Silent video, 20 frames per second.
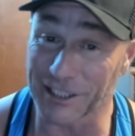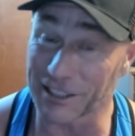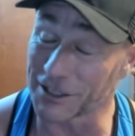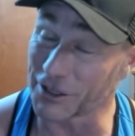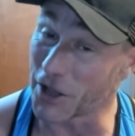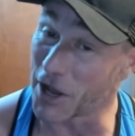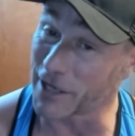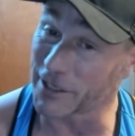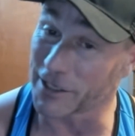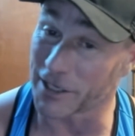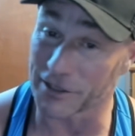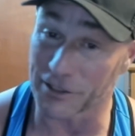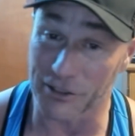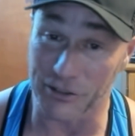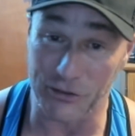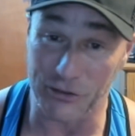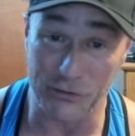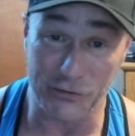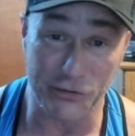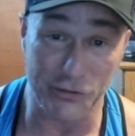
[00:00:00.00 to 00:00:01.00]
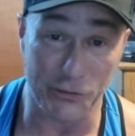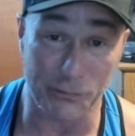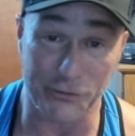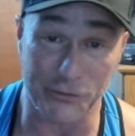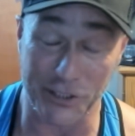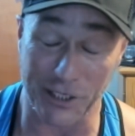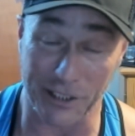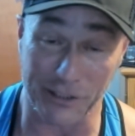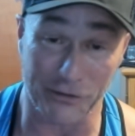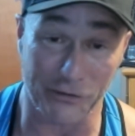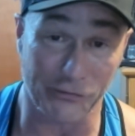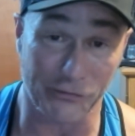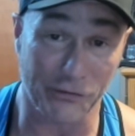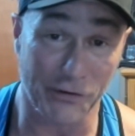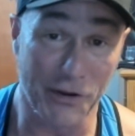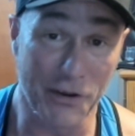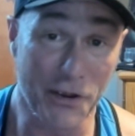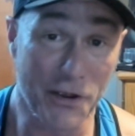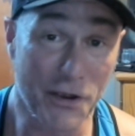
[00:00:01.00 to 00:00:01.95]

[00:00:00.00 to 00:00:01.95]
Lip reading: a lot on the YouTube channels,